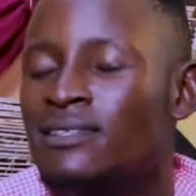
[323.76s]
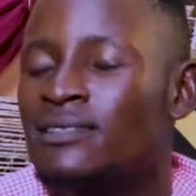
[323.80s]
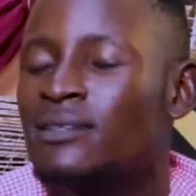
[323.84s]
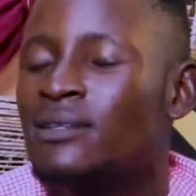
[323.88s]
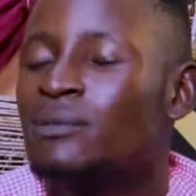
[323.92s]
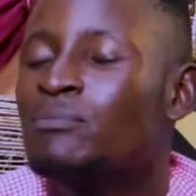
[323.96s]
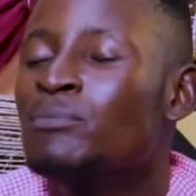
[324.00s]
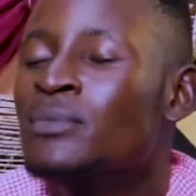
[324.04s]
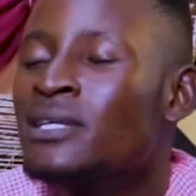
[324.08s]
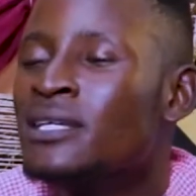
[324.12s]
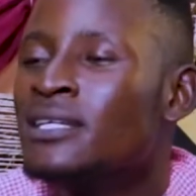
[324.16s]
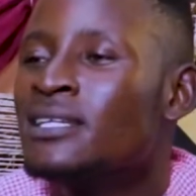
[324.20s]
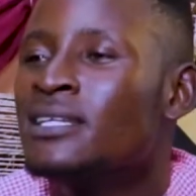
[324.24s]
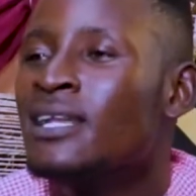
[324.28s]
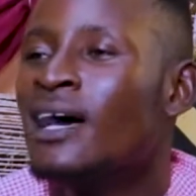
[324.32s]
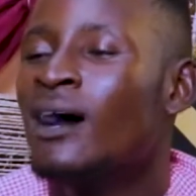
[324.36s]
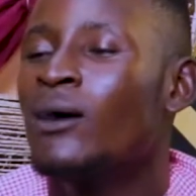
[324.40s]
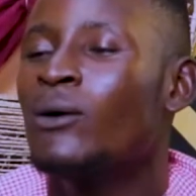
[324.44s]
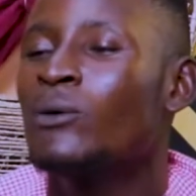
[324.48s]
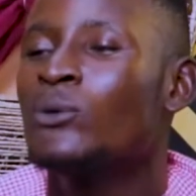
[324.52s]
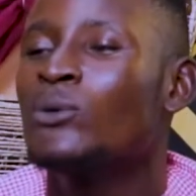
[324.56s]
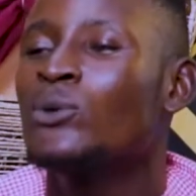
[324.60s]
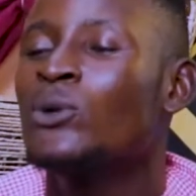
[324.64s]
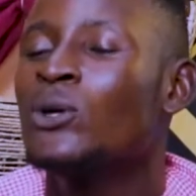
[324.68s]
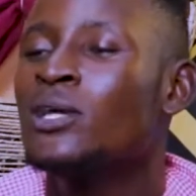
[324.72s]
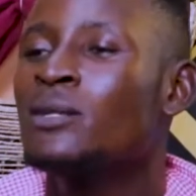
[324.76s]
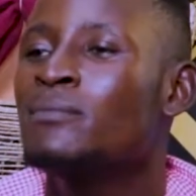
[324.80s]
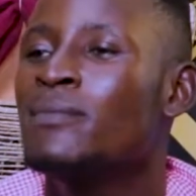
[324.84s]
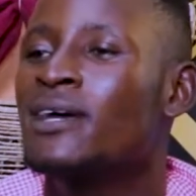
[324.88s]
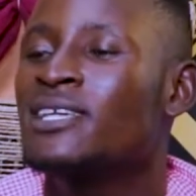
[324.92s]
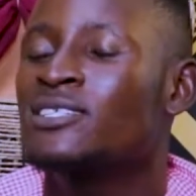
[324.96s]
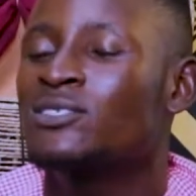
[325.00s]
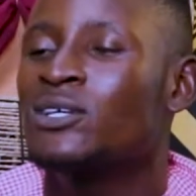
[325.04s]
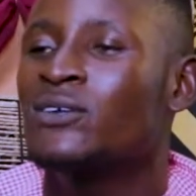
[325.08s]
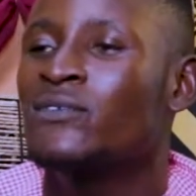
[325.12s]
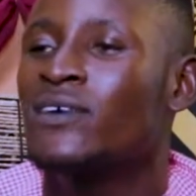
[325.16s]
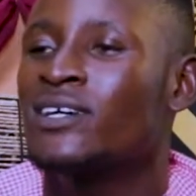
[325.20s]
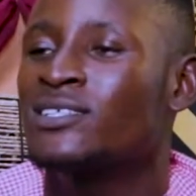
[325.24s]
Me now, knowing
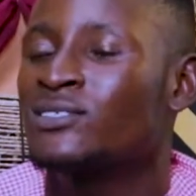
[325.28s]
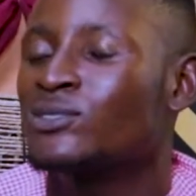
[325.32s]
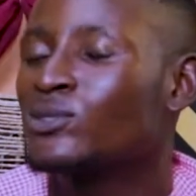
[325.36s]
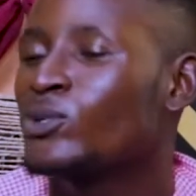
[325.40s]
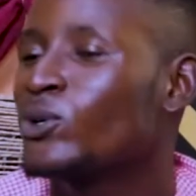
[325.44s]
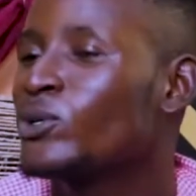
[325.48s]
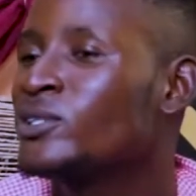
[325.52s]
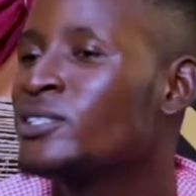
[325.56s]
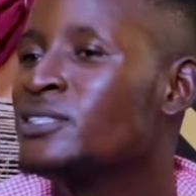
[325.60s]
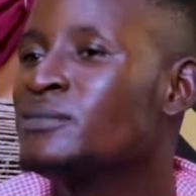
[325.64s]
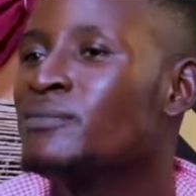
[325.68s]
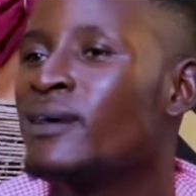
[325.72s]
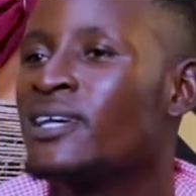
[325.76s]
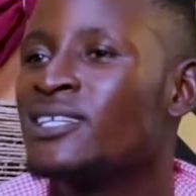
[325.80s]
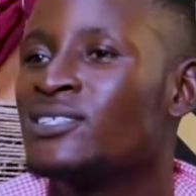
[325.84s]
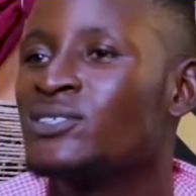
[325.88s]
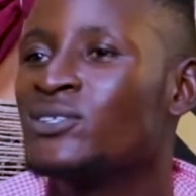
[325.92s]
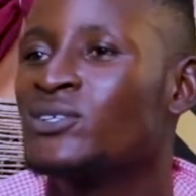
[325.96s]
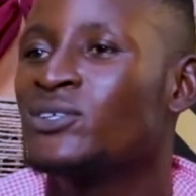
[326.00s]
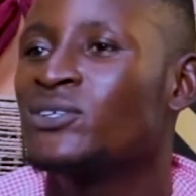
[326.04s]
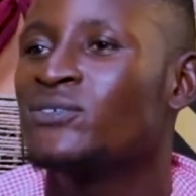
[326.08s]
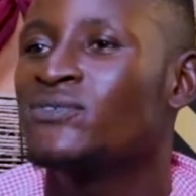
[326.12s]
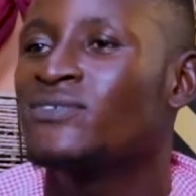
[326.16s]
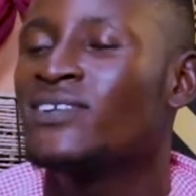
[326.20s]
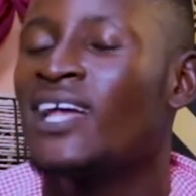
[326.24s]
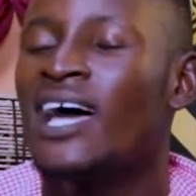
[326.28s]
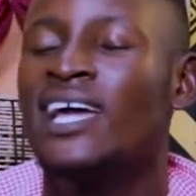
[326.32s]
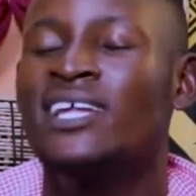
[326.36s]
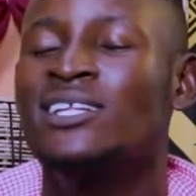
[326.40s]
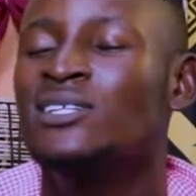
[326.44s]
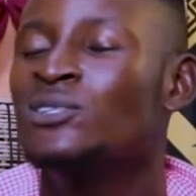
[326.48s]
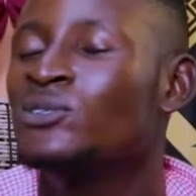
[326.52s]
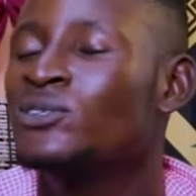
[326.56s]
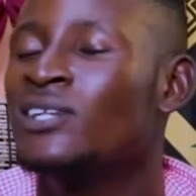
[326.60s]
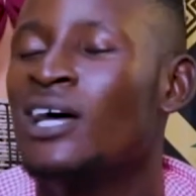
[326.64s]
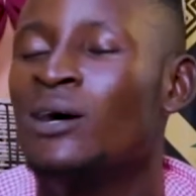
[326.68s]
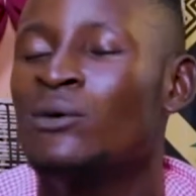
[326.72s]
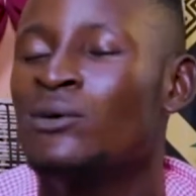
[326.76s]
myself and studied myself, that I
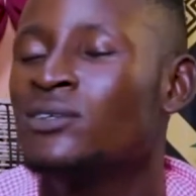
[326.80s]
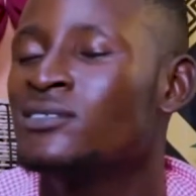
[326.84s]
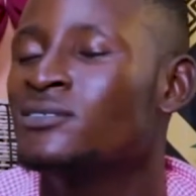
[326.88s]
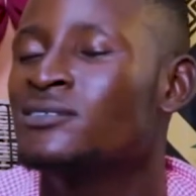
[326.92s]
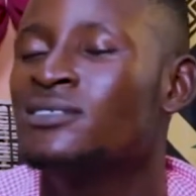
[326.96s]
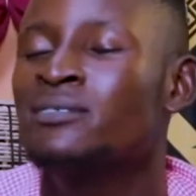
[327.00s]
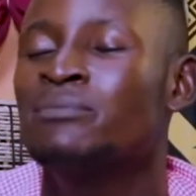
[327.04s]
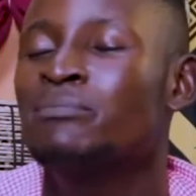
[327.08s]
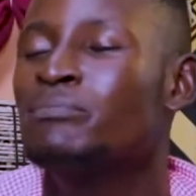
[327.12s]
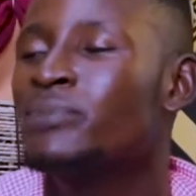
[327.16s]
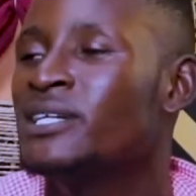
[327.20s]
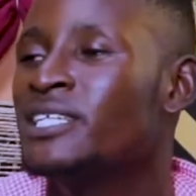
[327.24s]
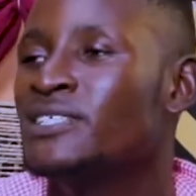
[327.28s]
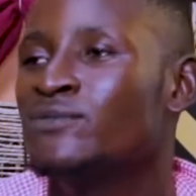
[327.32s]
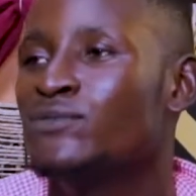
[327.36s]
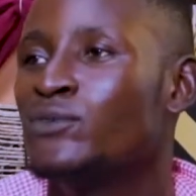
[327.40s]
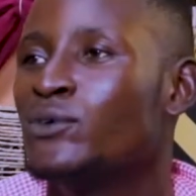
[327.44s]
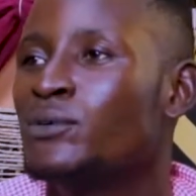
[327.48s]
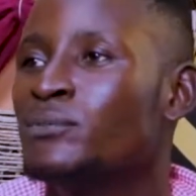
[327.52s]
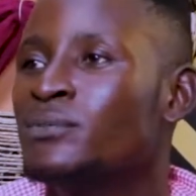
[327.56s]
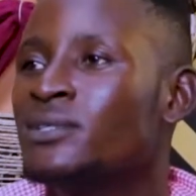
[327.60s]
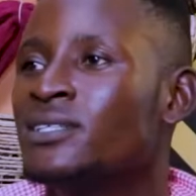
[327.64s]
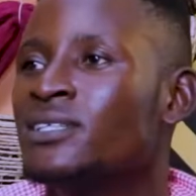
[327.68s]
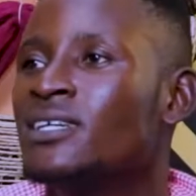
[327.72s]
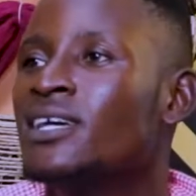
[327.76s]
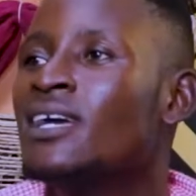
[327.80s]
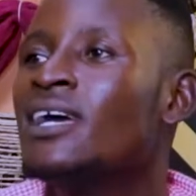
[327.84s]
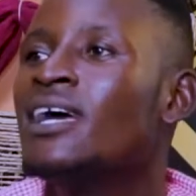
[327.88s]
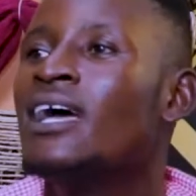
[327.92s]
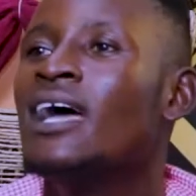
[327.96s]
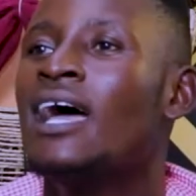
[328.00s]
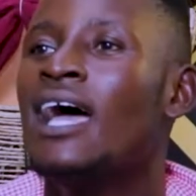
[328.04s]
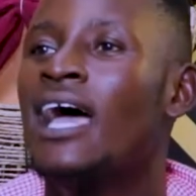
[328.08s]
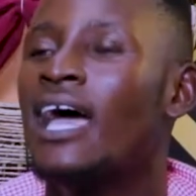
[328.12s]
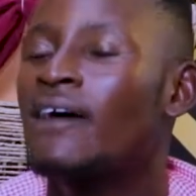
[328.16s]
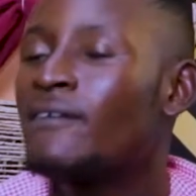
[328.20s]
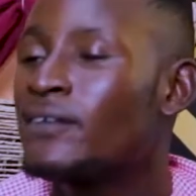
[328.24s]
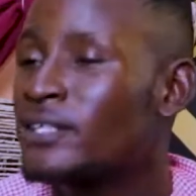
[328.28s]
knew that wasn't best for me.
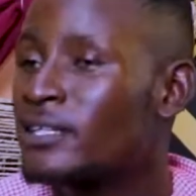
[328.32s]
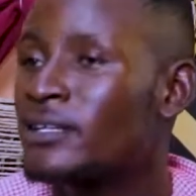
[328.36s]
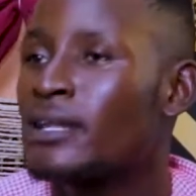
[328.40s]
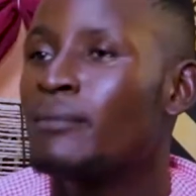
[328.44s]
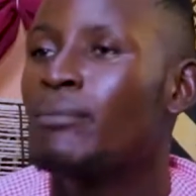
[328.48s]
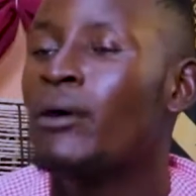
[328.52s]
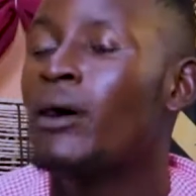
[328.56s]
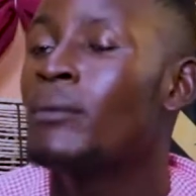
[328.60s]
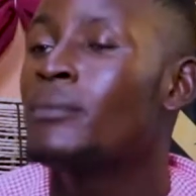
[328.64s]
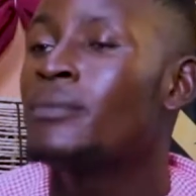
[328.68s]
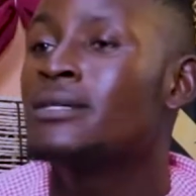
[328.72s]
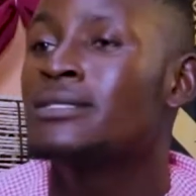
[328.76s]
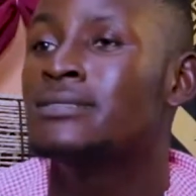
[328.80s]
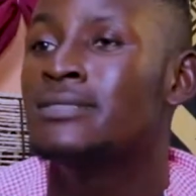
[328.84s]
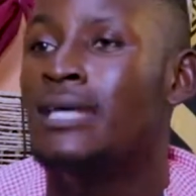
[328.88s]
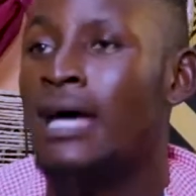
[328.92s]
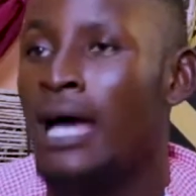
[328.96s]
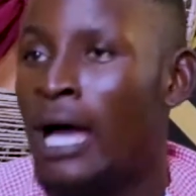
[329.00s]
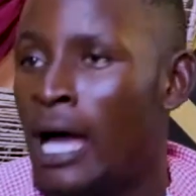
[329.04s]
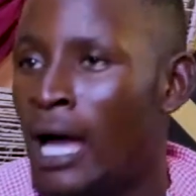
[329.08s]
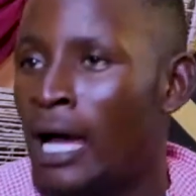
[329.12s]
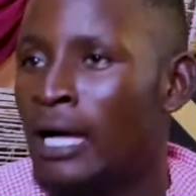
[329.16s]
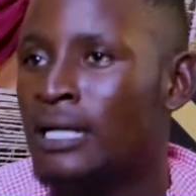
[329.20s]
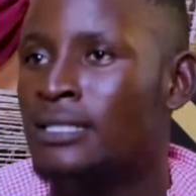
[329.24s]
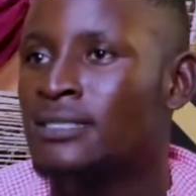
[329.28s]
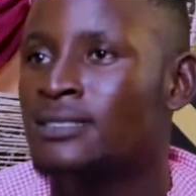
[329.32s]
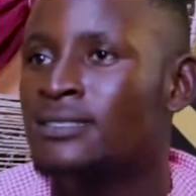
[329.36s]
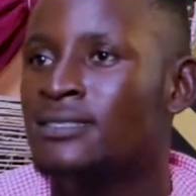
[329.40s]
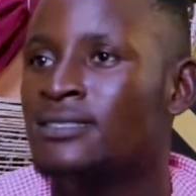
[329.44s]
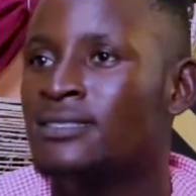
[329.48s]
Everything about me is art.